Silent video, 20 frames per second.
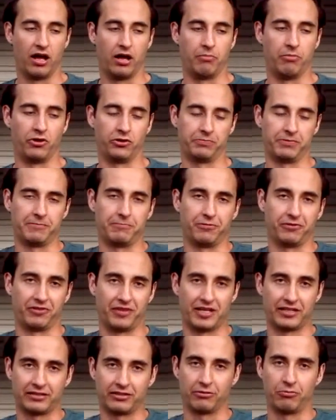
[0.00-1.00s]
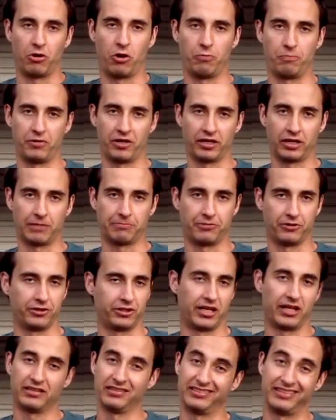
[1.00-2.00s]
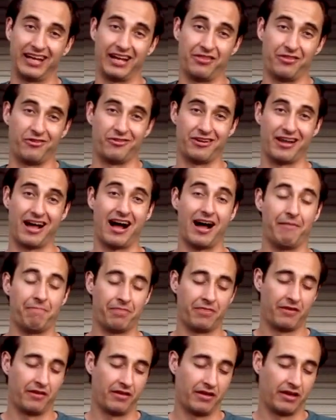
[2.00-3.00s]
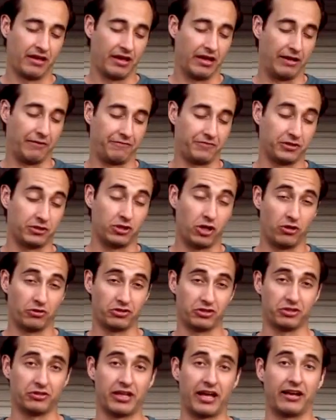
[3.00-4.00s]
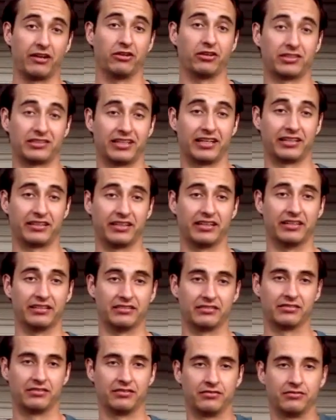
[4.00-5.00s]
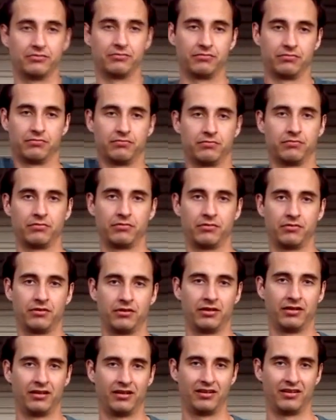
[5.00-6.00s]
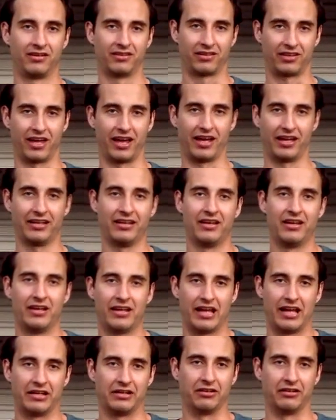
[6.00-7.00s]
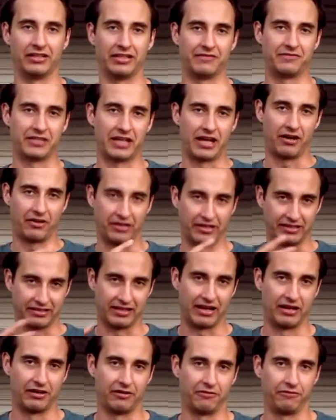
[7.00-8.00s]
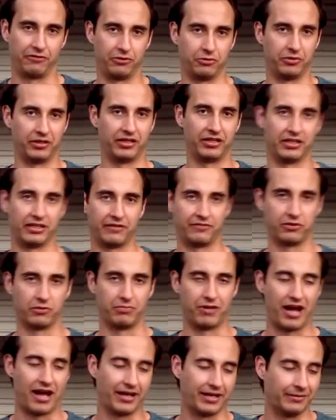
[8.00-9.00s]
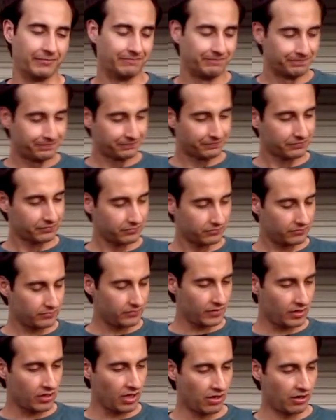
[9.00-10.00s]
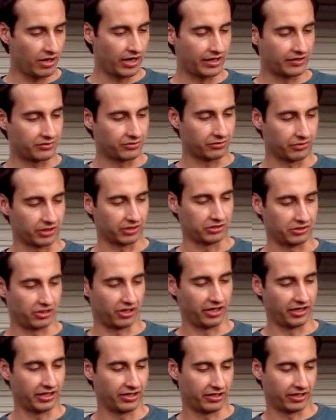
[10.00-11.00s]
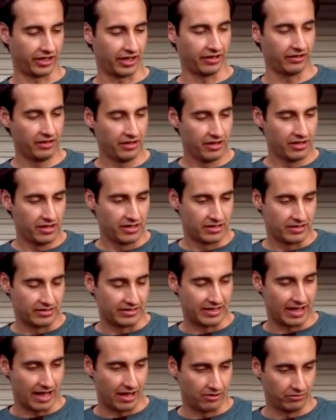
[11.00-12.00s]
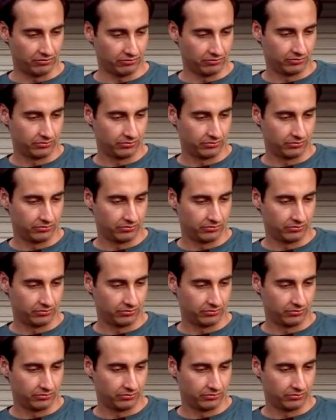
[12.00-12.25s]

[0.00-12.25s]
Most people think they're opening up their chest, and they're not. If you don't do that, it looks like this. Okay, and it leaves out the entire fluidity of your body. All right. So we're going to start here again. Down.